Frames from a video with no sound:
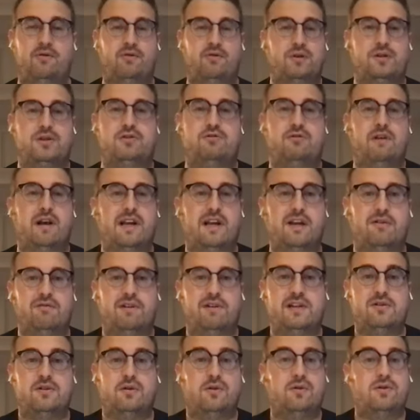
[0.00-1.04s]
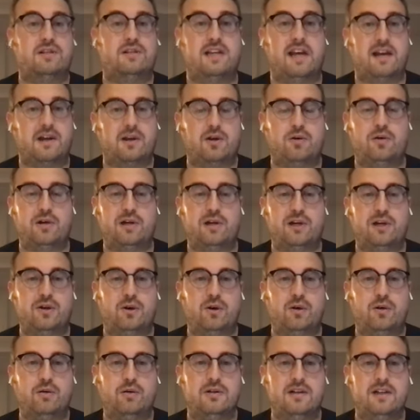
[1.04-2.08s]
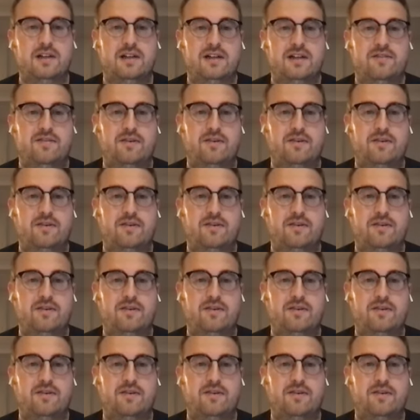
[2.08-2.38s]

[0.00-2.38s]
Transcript: our on striker resorts had to go in goal